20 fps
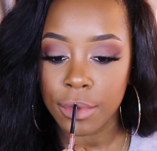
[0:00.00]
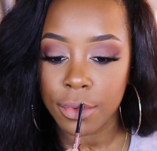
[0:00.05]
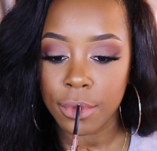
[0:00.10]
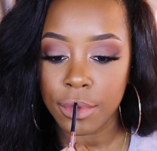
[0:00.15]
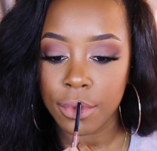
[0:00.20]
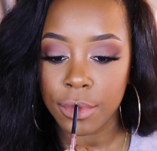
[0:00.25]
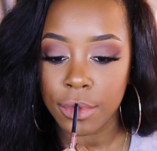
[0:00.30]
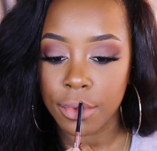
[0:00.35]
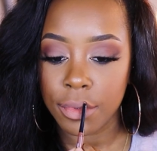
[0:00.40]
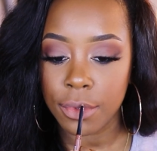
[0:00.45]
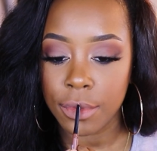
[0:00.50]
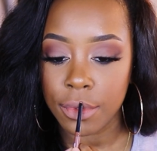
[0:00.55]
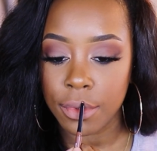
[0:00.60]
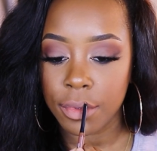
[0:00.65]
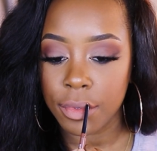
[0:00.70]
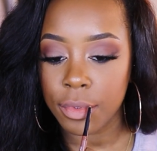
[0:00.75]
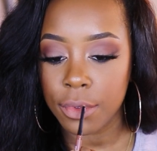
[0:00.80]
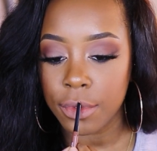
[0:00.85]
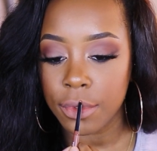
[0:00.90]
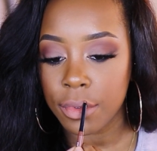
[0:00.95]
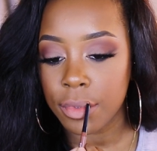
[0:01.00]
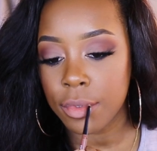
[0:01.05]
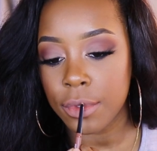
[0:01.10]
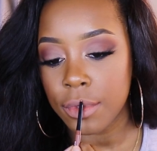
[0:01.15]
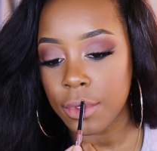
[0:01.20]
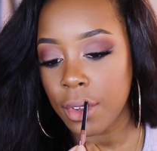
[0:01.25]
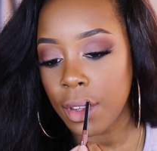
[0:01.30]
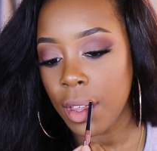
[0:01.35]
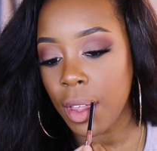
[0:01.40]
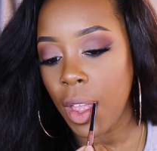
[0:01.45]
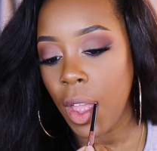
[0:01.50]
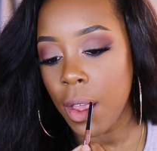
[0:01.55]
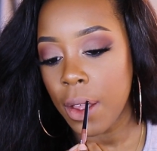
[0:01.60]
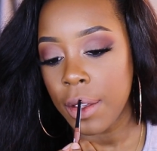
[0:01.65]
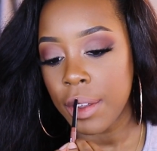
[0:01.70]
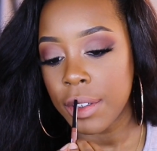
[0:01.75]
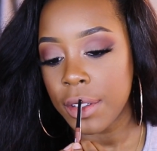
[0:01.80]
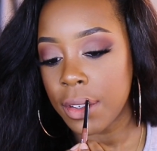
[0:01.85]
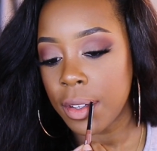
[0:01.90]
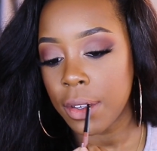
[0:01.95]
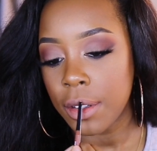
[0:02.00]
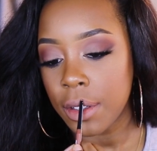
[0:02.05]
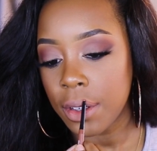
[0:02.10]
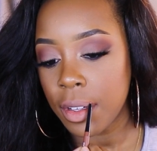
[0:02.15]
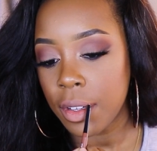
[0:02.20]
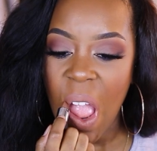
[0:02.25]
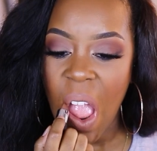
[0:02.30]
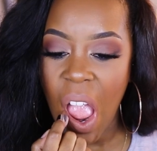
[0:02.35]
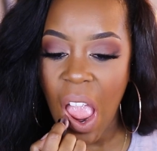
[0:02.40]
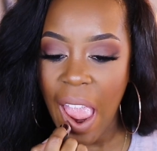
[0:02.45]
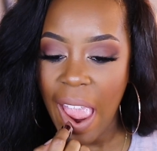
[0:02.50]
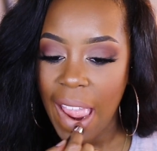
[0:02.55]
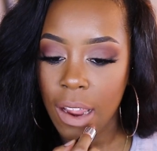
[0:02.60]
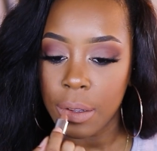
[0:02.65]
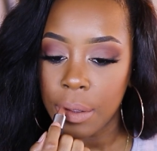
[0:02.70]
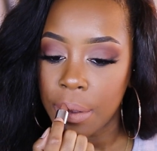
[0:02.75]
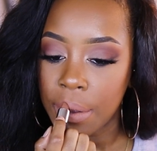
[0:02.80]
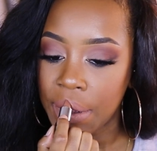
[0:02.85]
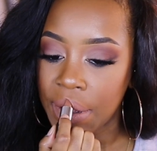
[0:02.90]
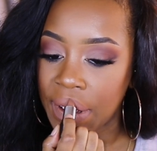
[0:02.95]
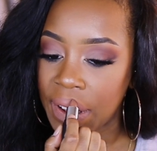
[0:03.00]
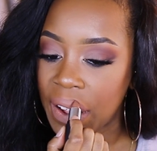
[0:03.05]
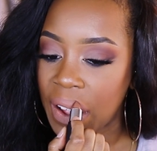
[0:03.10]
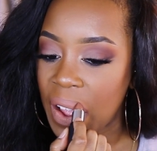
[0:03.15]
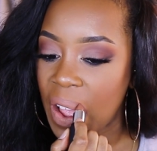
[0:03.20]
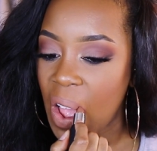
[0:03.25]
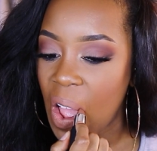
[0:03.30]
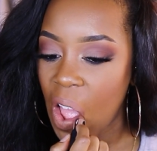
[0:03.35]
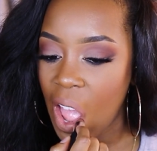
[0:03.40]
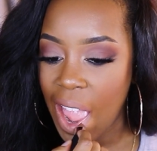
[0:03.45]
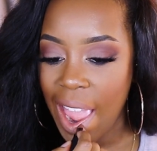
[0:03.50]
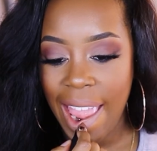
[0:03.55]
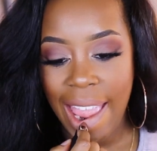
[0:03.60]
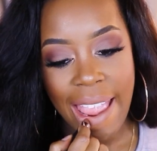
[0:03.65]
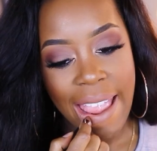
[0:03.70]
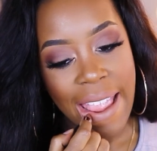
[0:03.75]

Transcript: want to pair like a dark lip liner like a darker brown with the